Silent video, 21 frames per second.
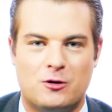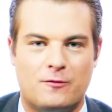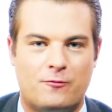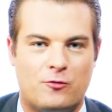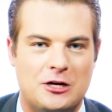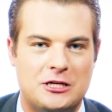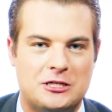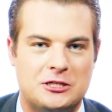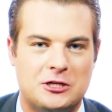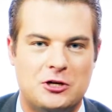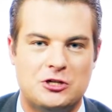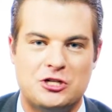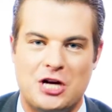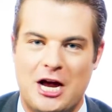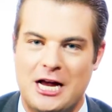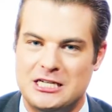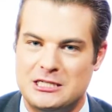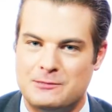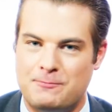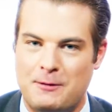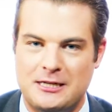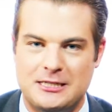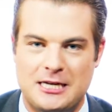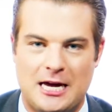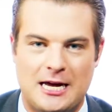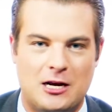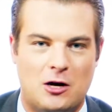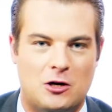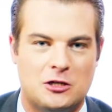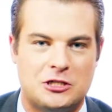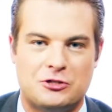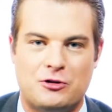of Research and Spectator
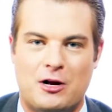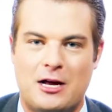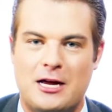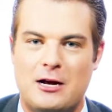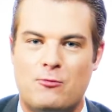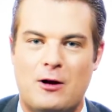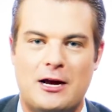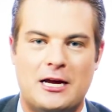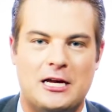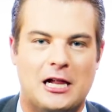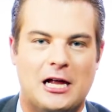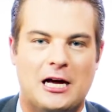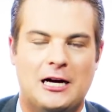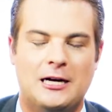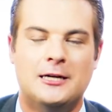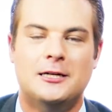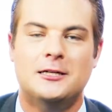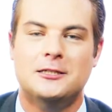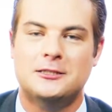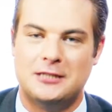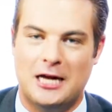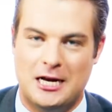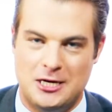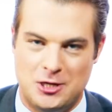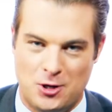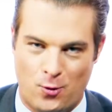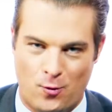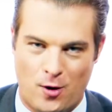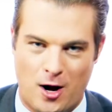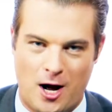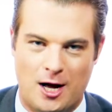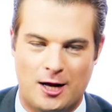Australia regular, Daniel
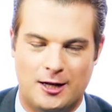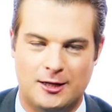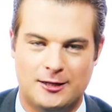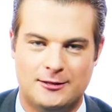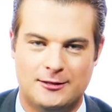Wild.